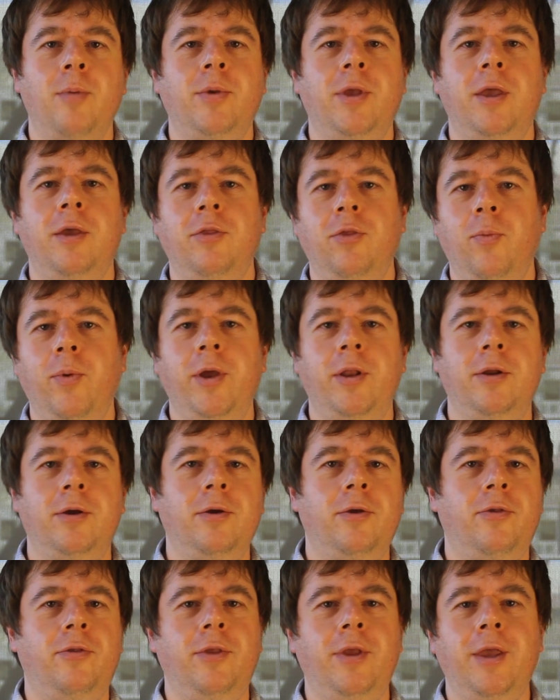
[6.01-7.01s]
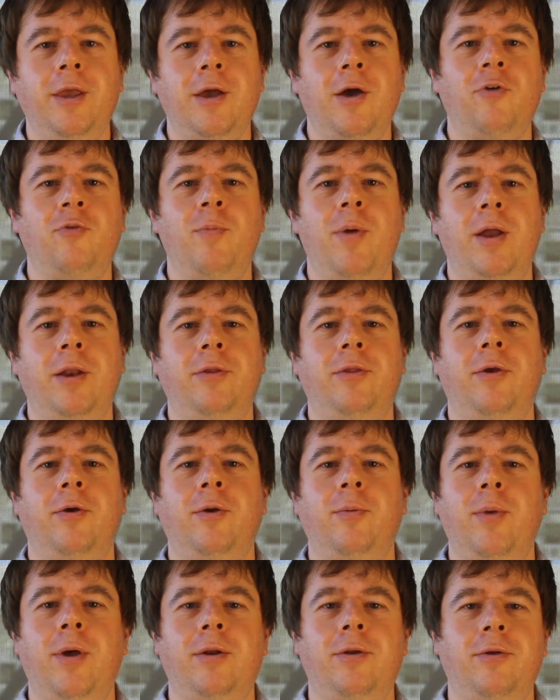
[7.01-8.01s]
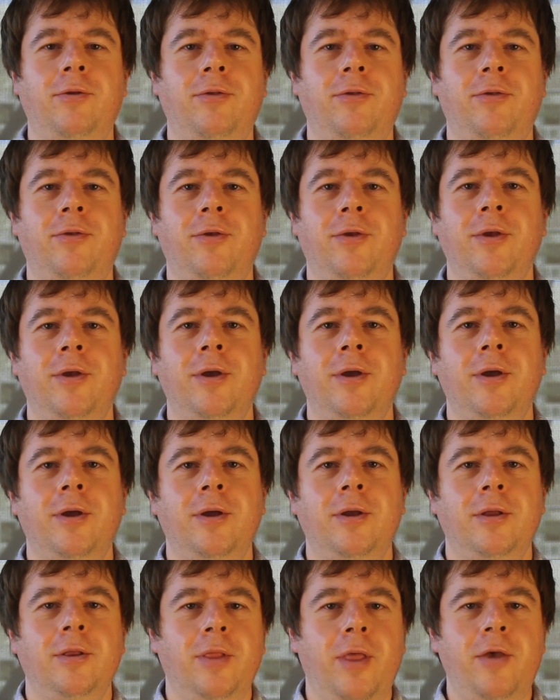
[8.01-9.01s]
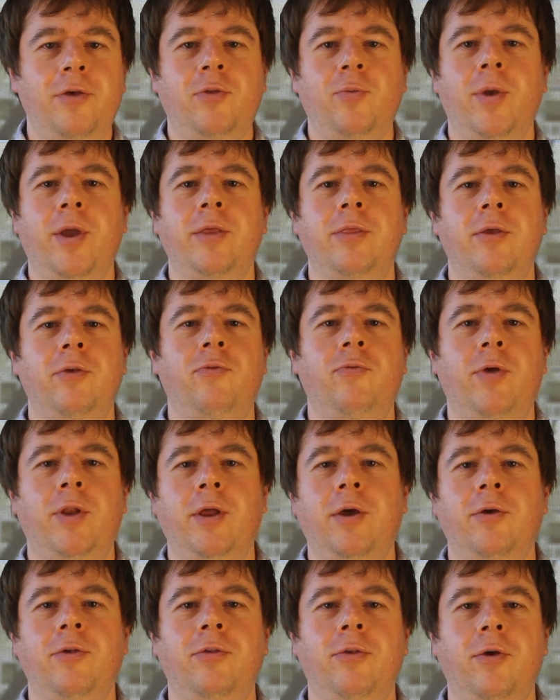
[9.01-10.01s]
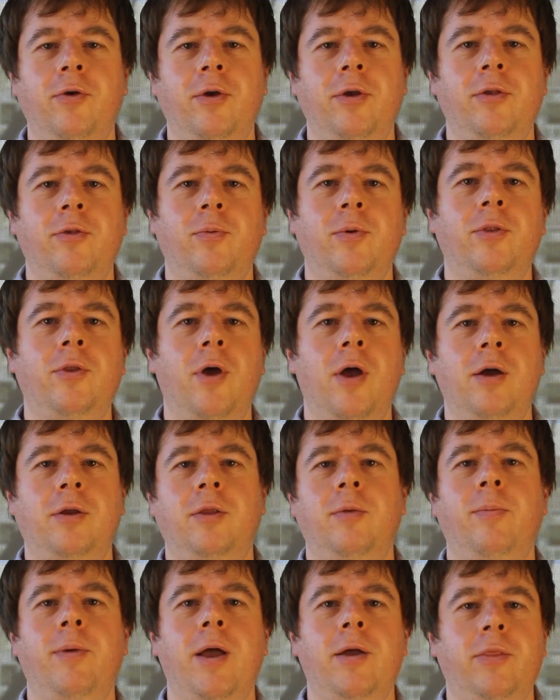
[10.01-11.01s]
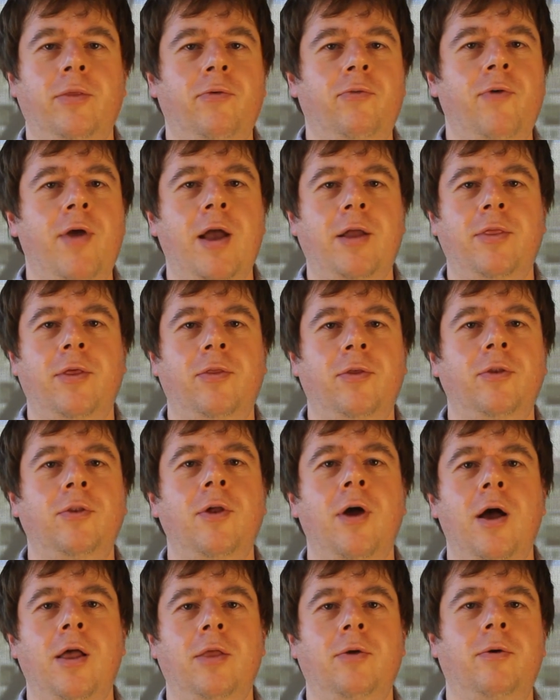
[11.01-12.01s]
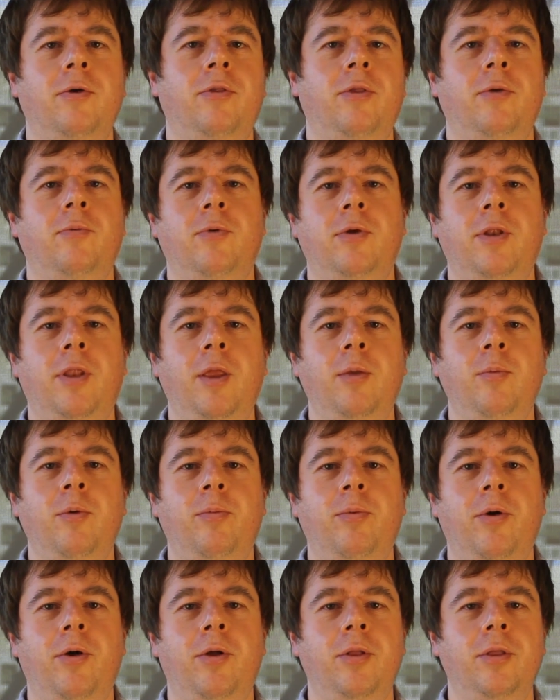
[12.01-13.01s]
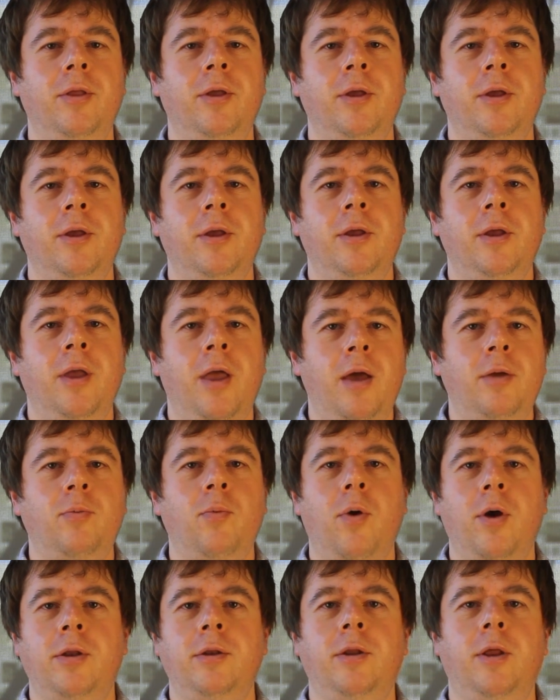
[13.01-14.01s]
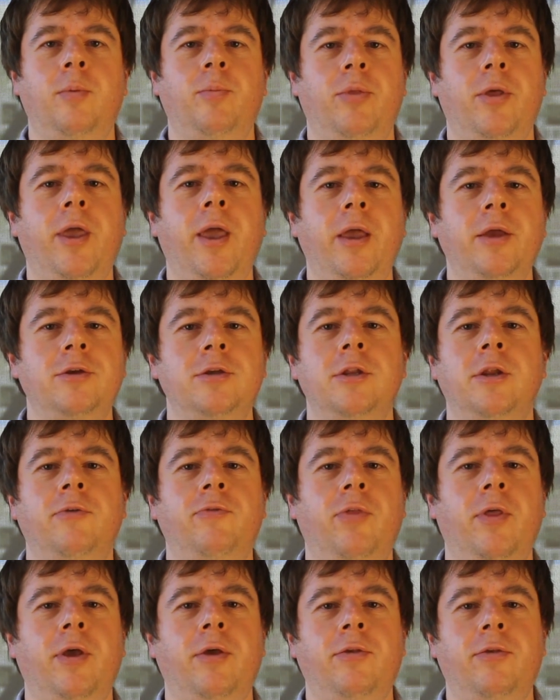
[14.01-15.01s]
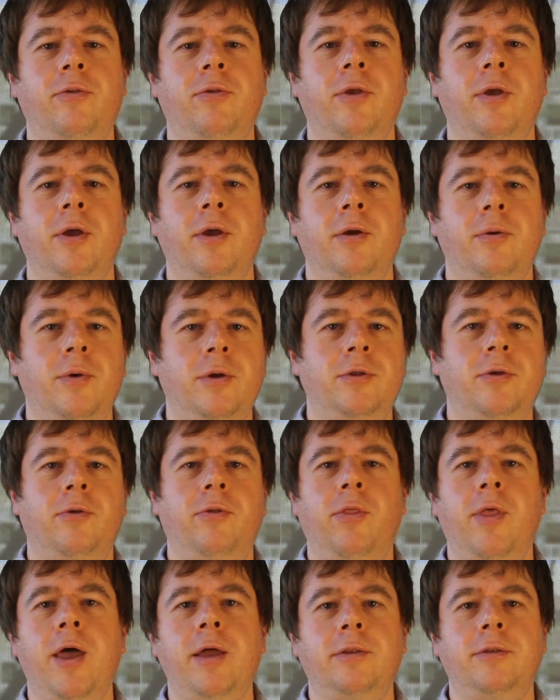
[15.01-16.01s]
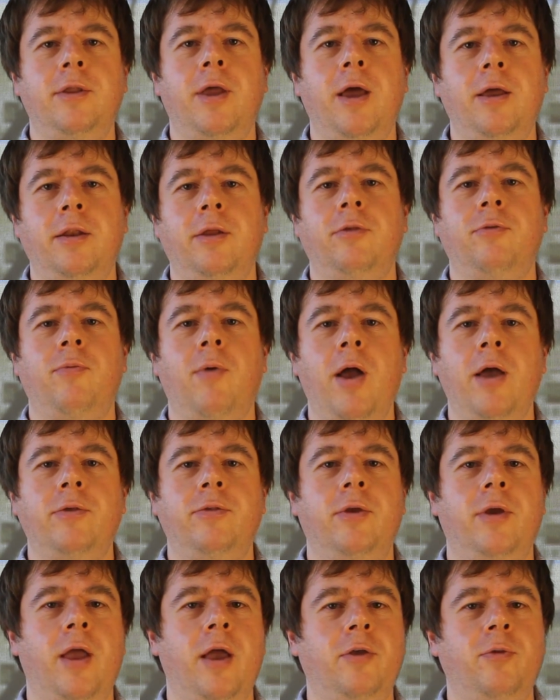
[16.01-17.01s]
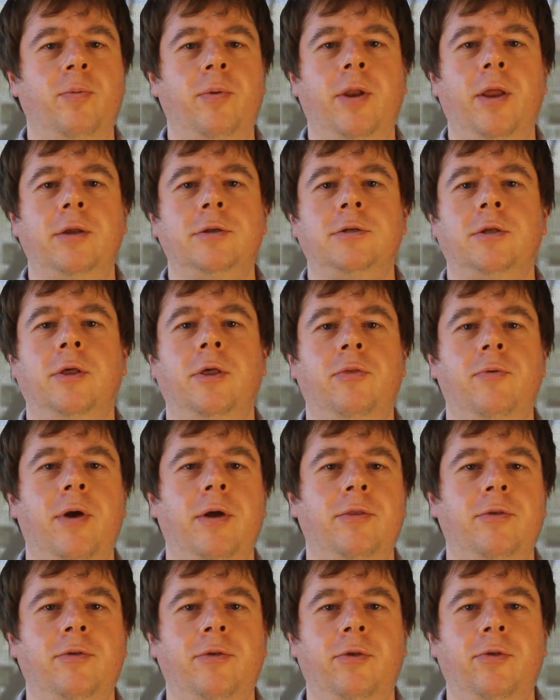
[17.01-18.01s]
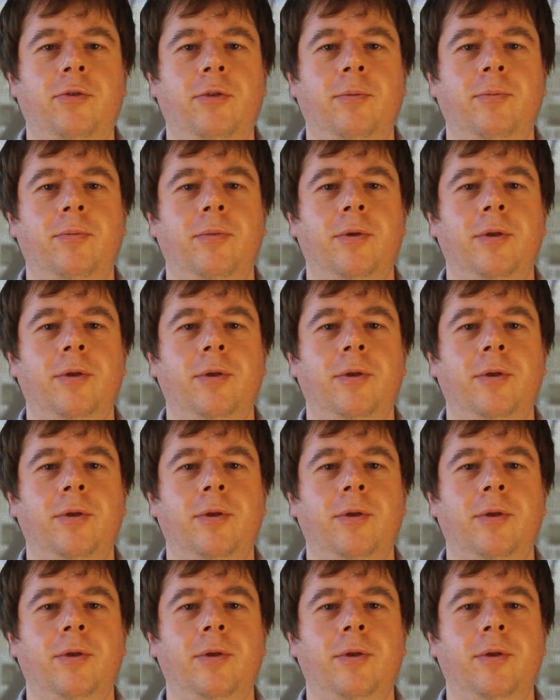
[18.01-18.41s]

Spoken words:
Keith Weiner, CEO of Monetary Metals. Last week in this video series, we talked about the fact that the dollar is irredeemable, and one implication of this, which is that debt is rising exponentially throughout the system.